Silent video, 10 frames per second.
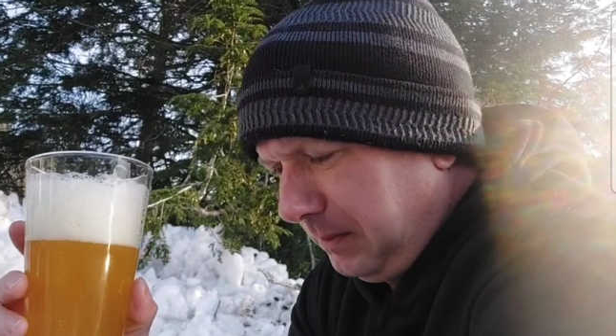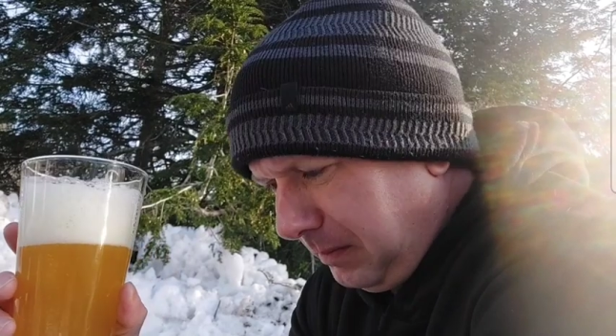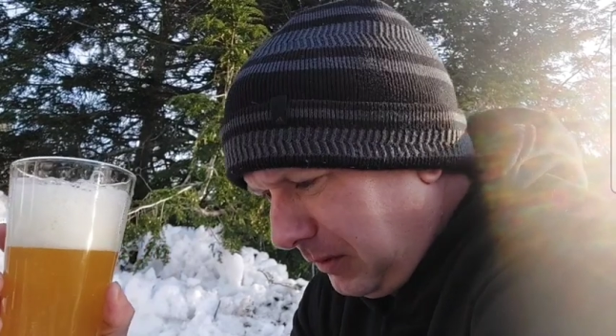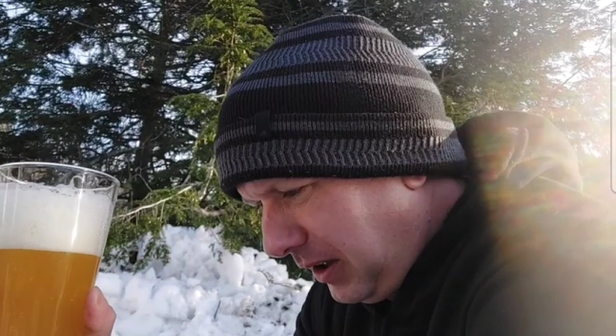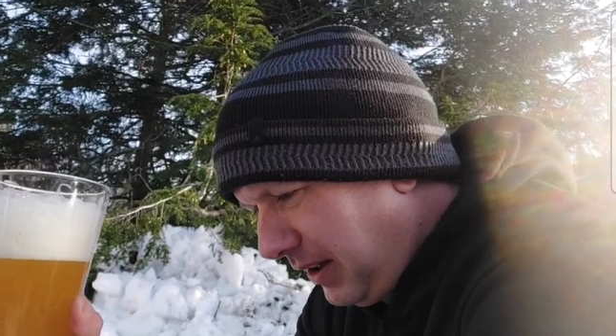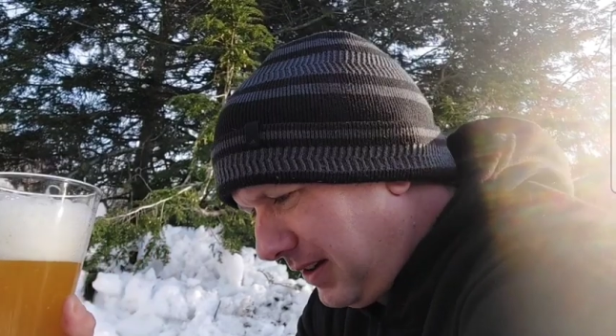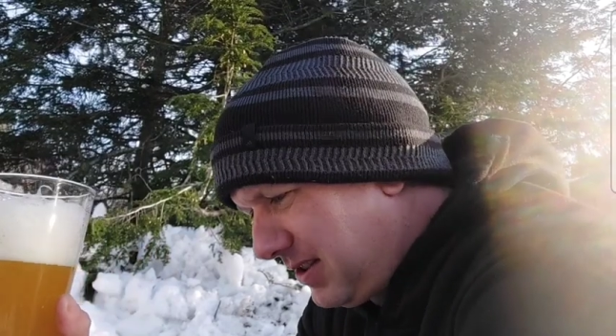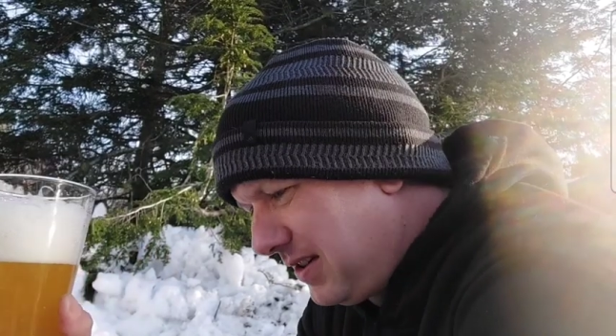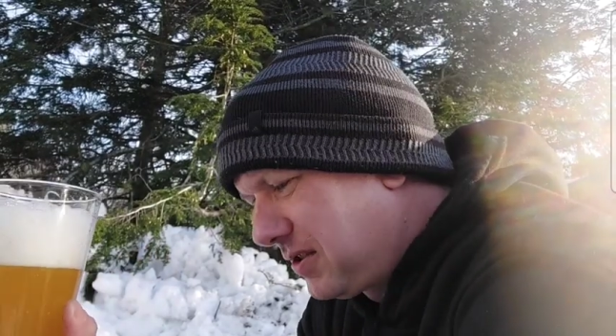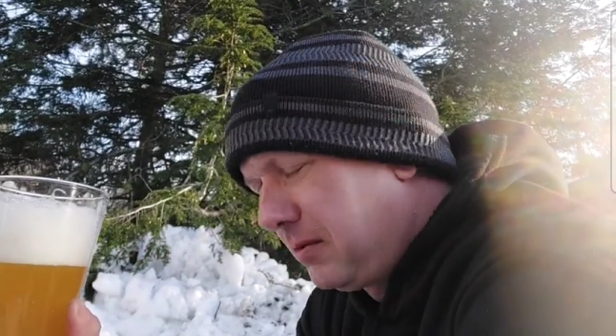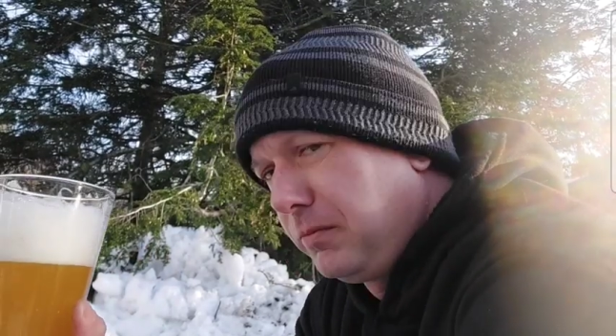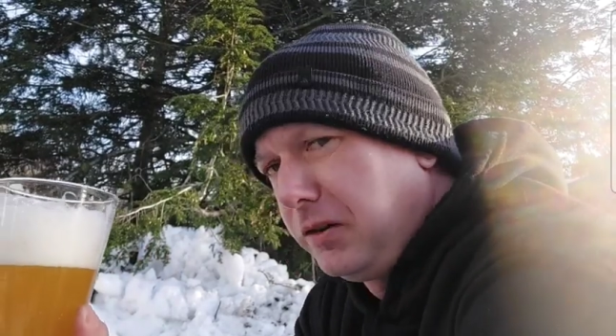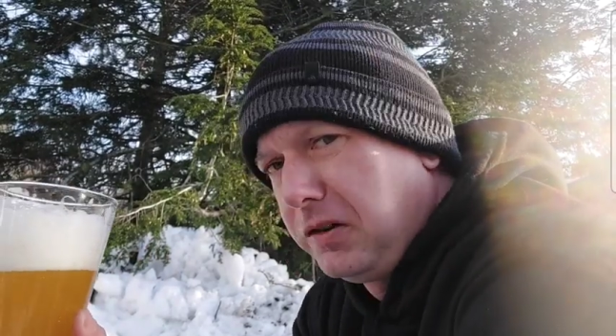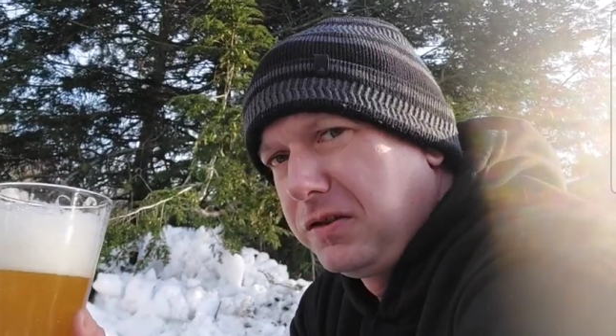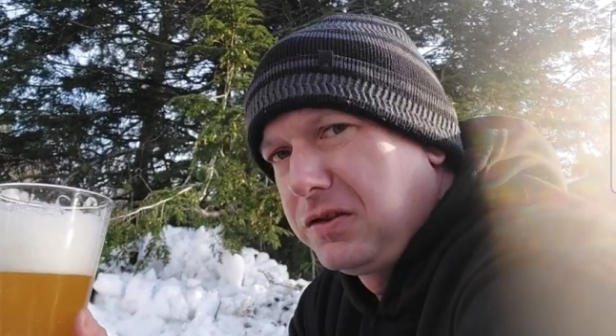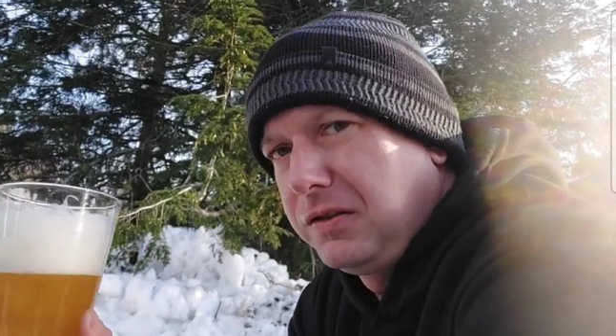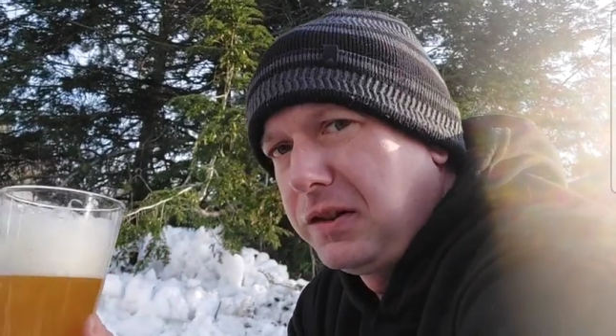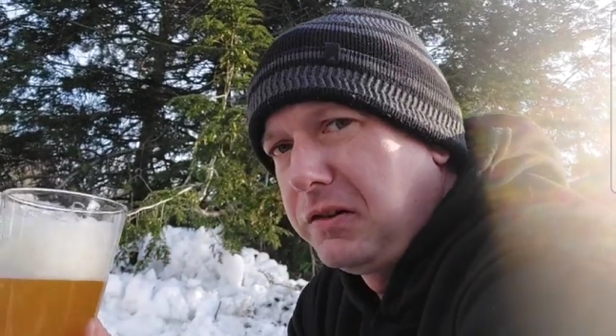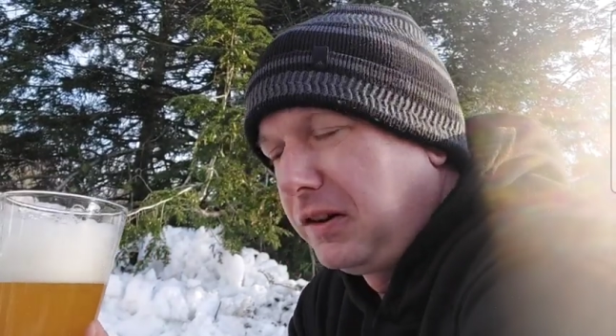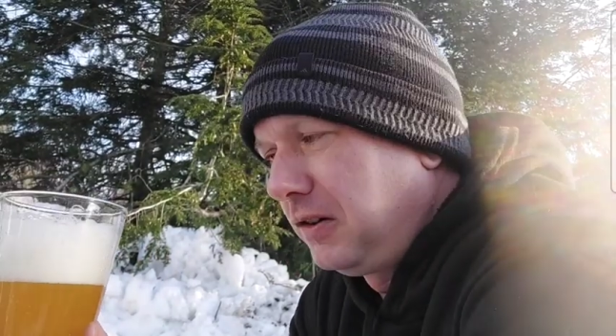boy, these Cisco Brewers sure know
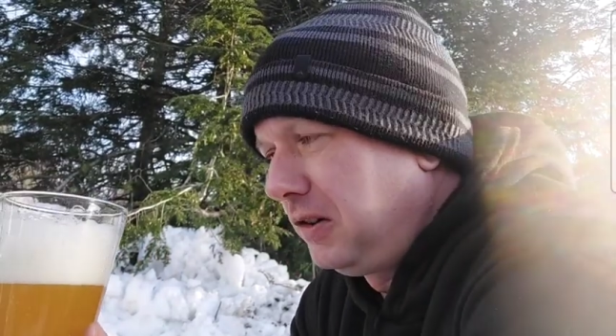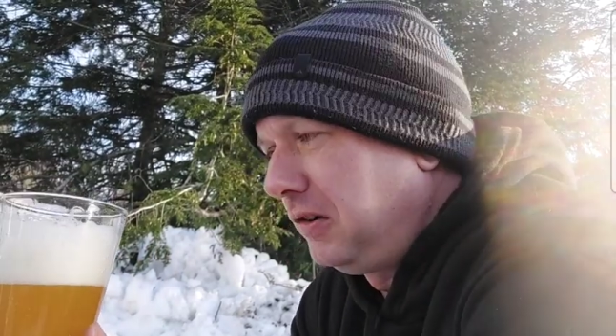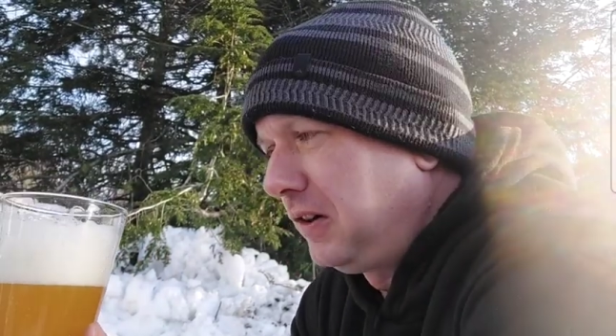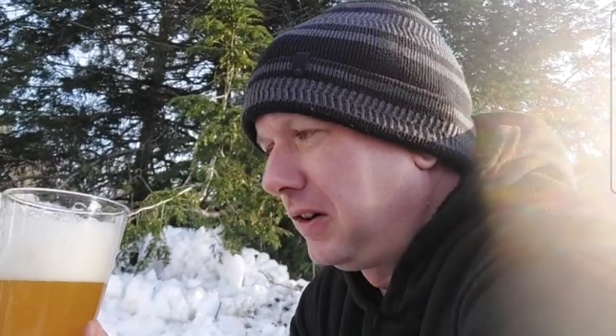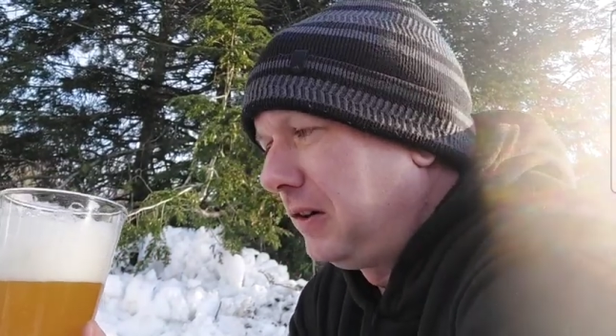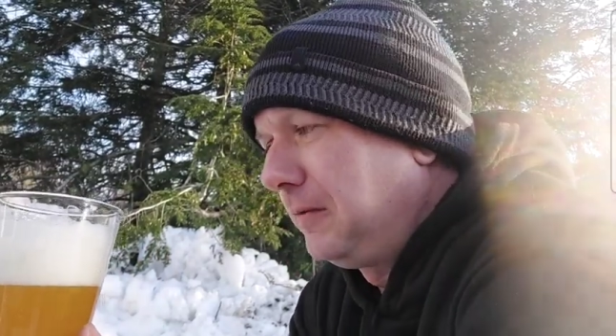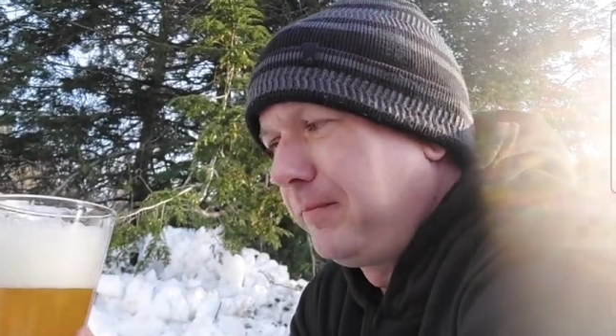what they're doing, though.